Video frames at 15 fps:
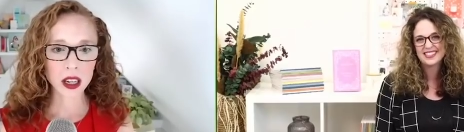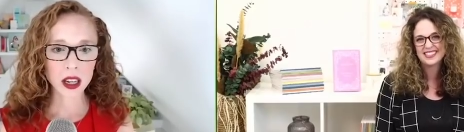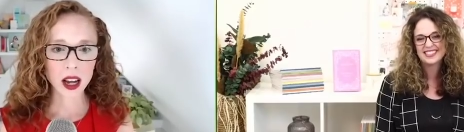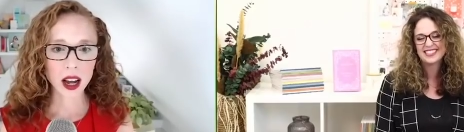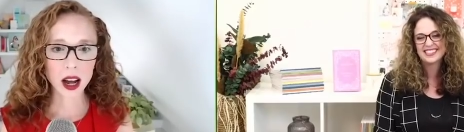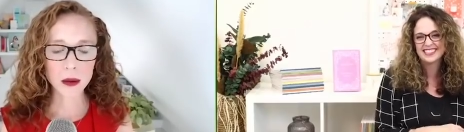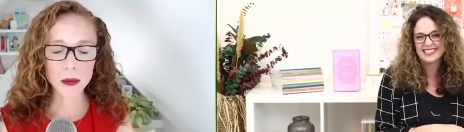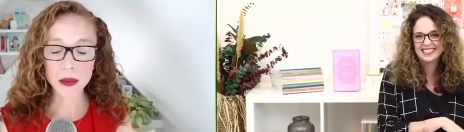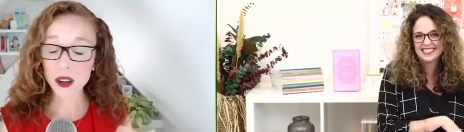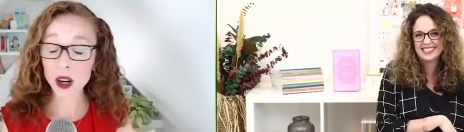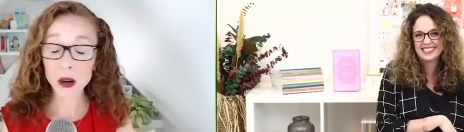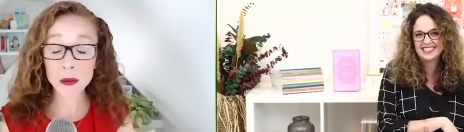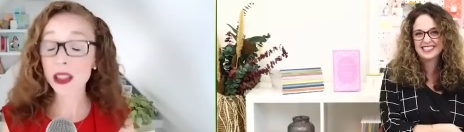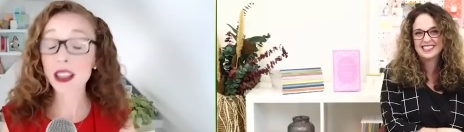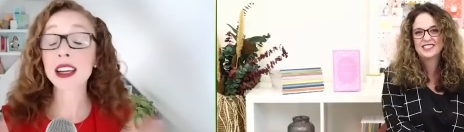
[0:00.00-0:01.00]
Speaker 1: Um, there are
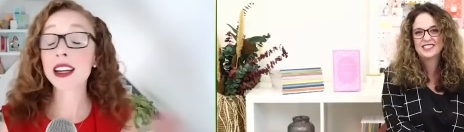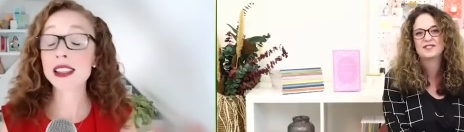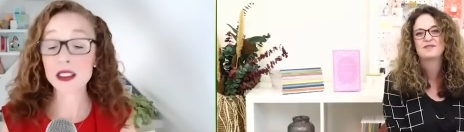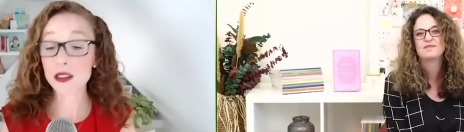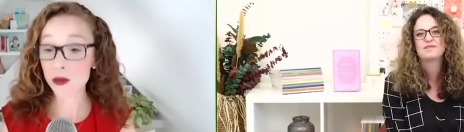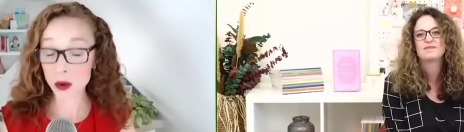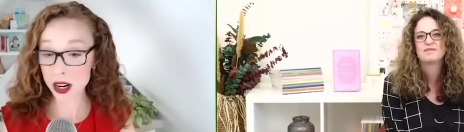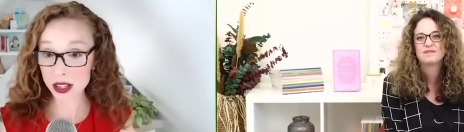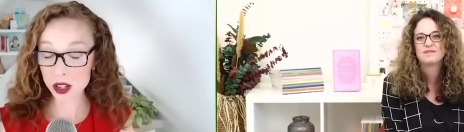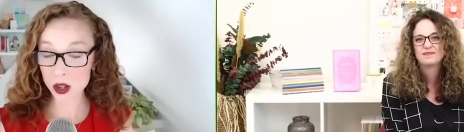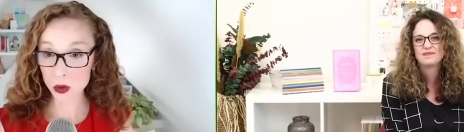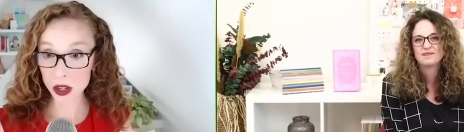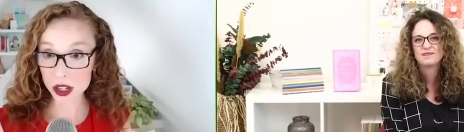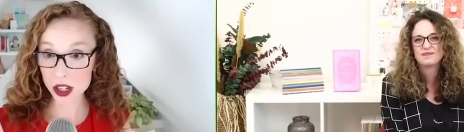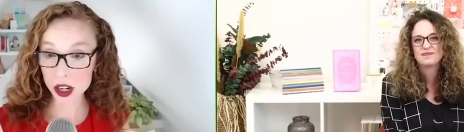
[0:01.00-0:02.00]
millions of ways to
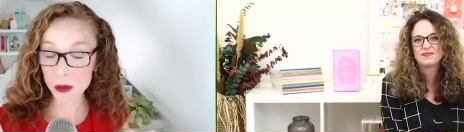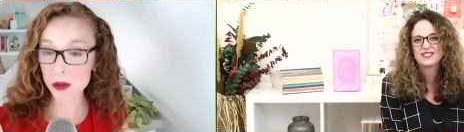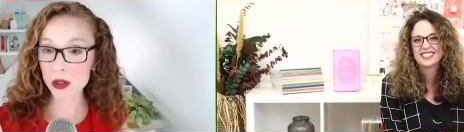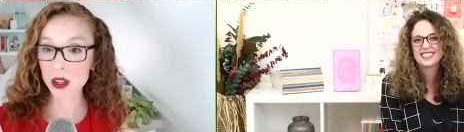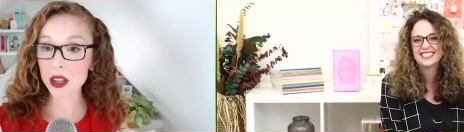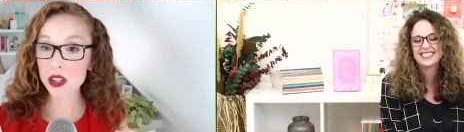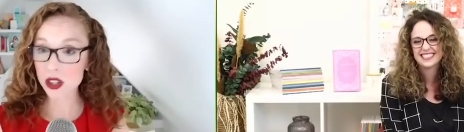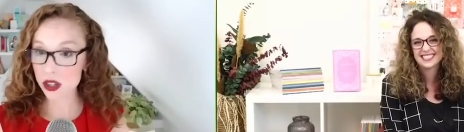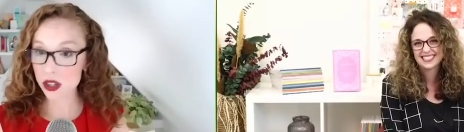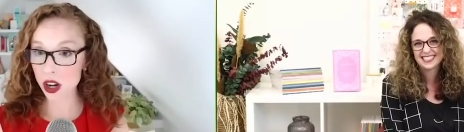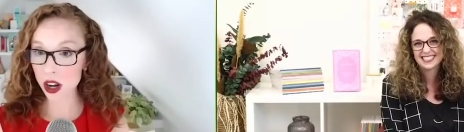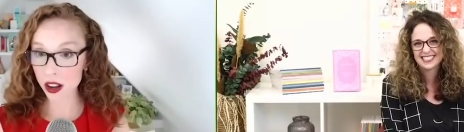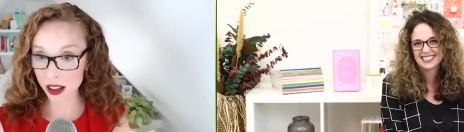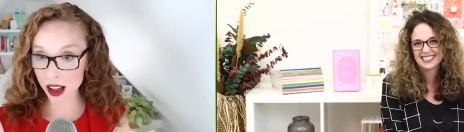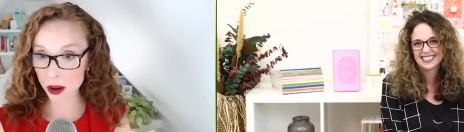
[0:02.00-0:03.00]
worship, so let's just
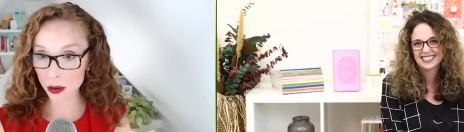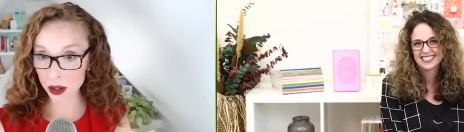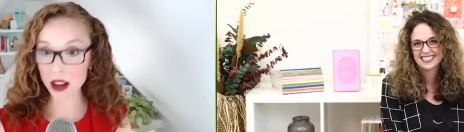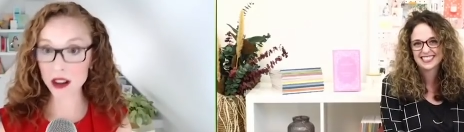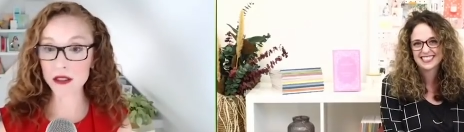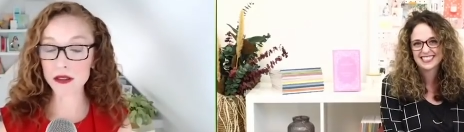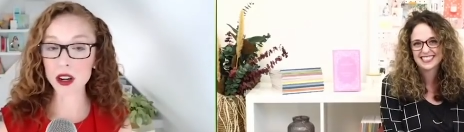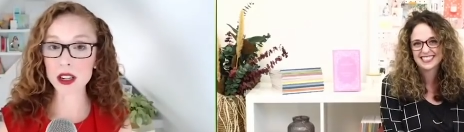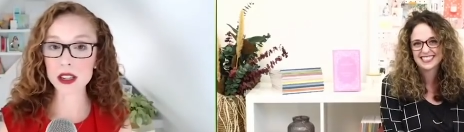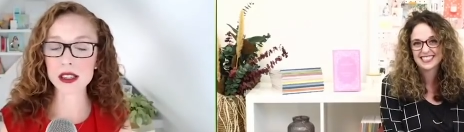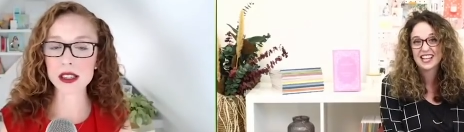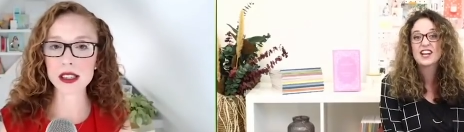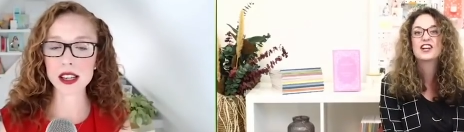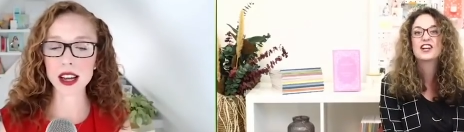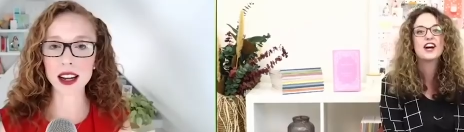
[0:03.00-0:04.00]
call that one out first.
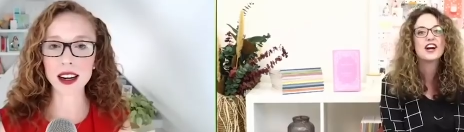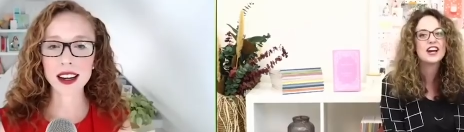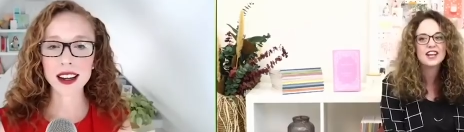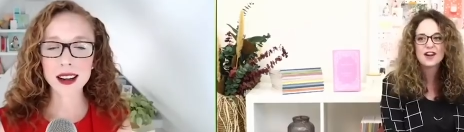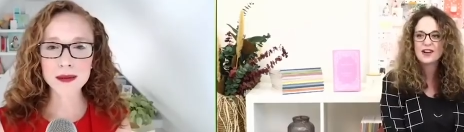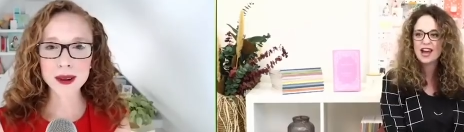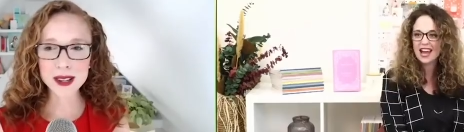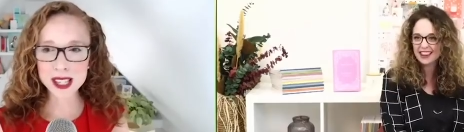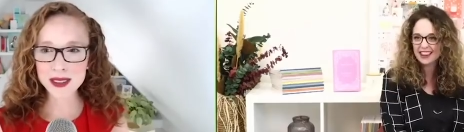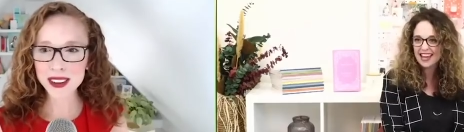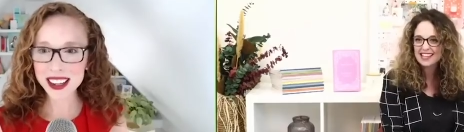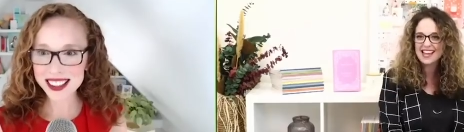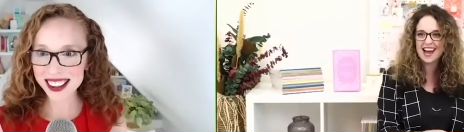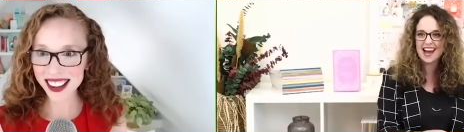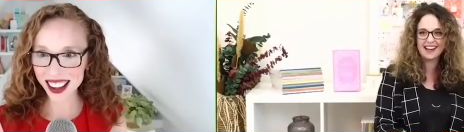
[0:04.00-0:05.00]
Is that most of
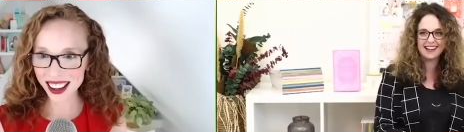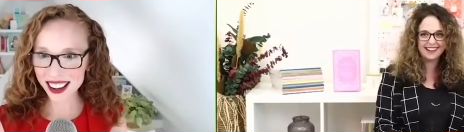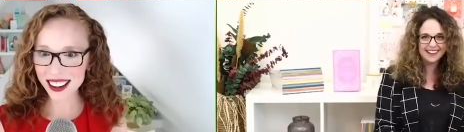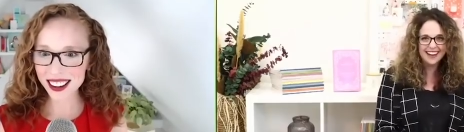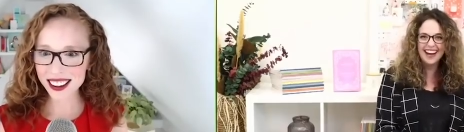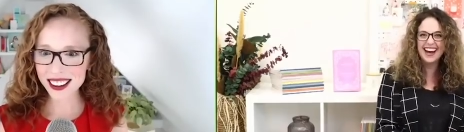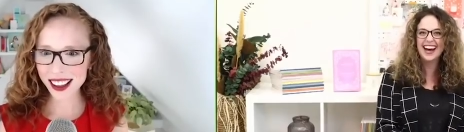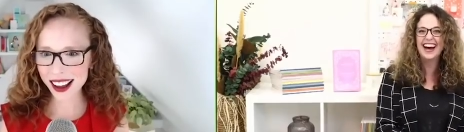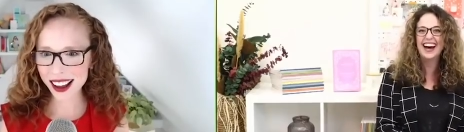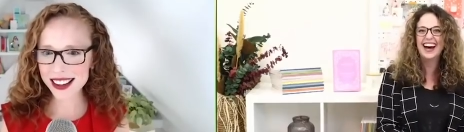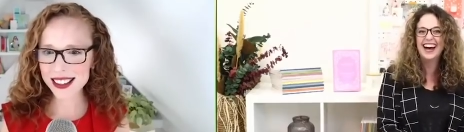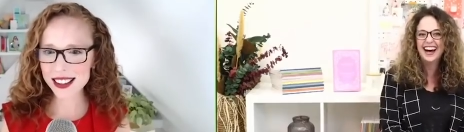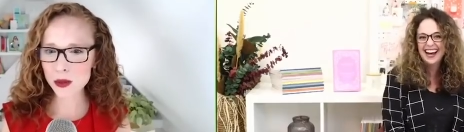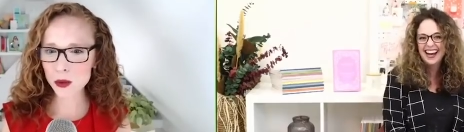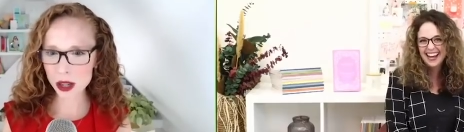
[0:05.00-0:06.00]
us think that
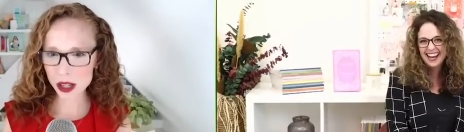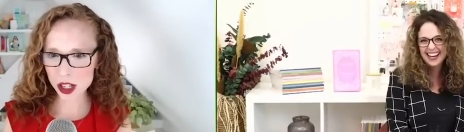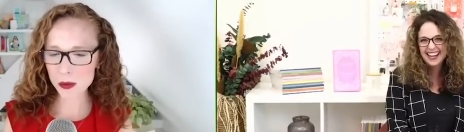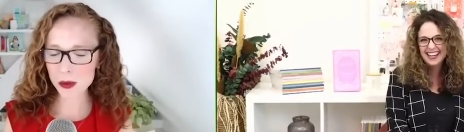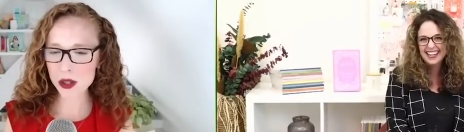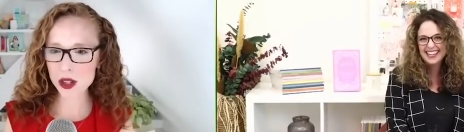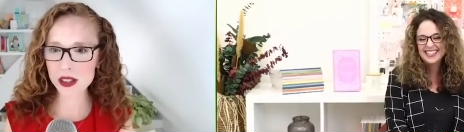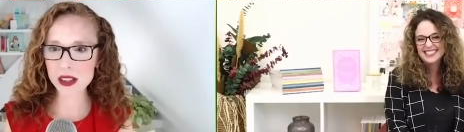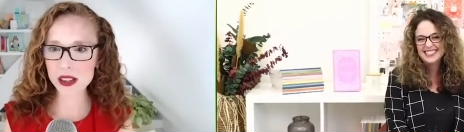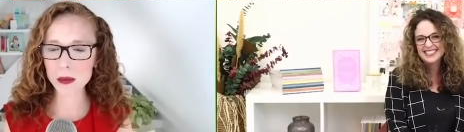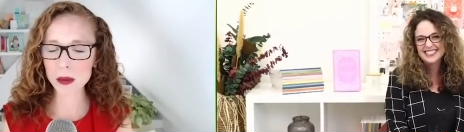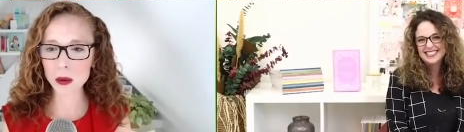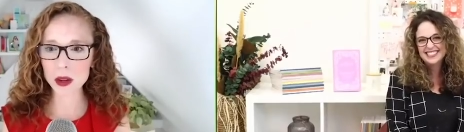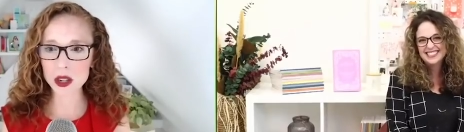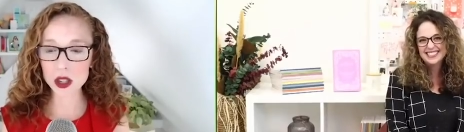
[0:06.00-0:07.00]
worship is just
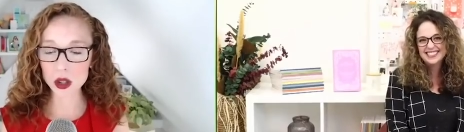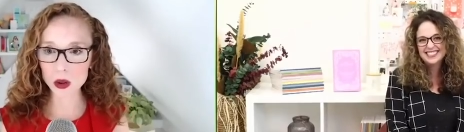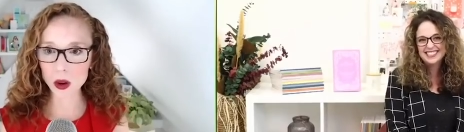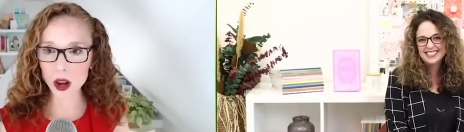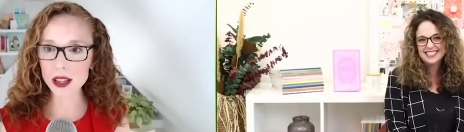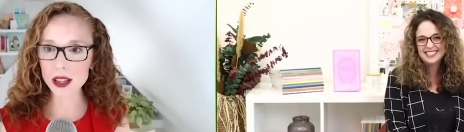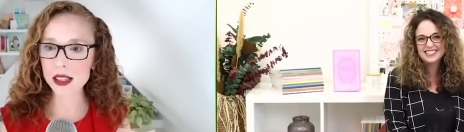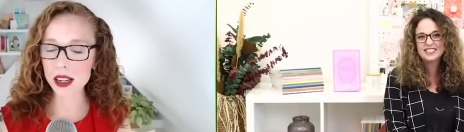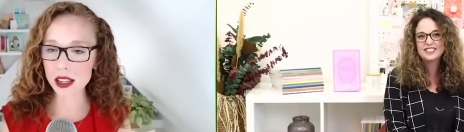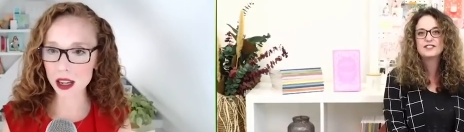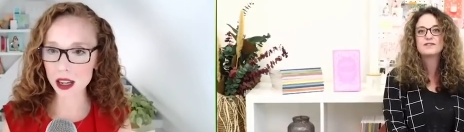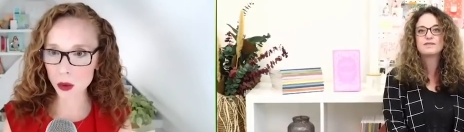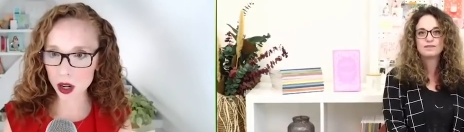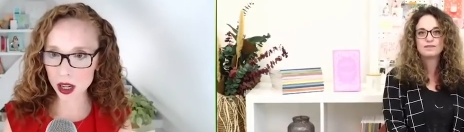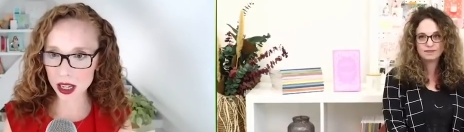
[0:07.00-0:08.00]
something we do on Sunday
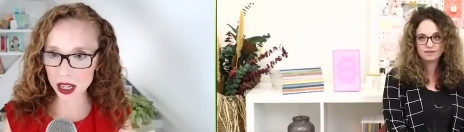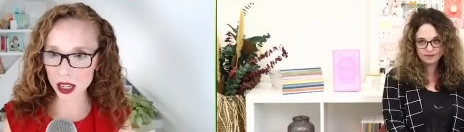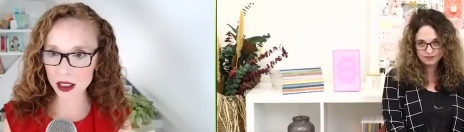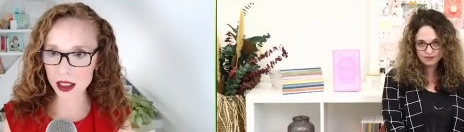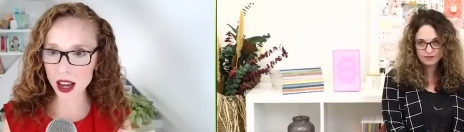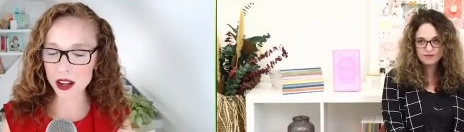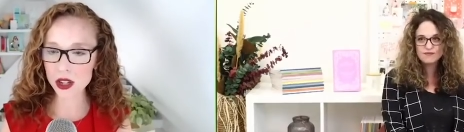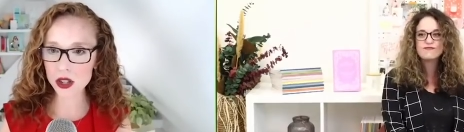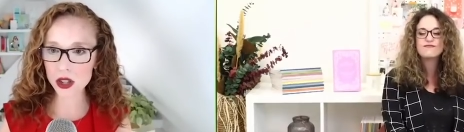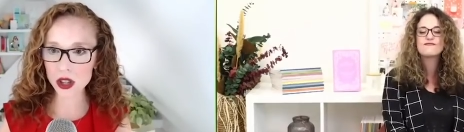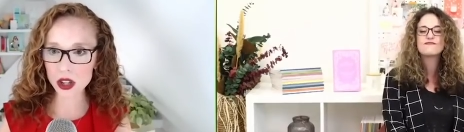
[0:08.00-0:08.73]
morning? That the